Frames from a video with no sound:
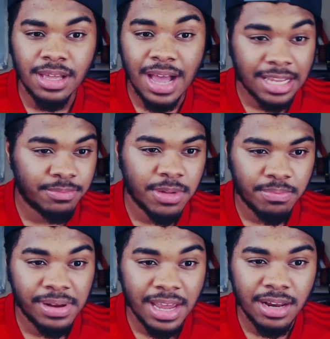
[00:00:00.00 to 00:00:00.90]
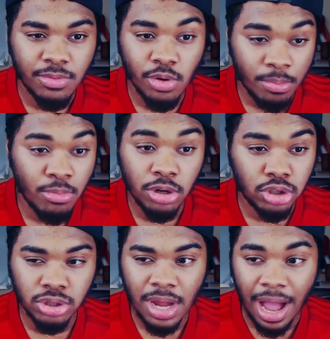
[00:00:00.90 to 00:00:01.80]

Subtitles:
hasn't been playing much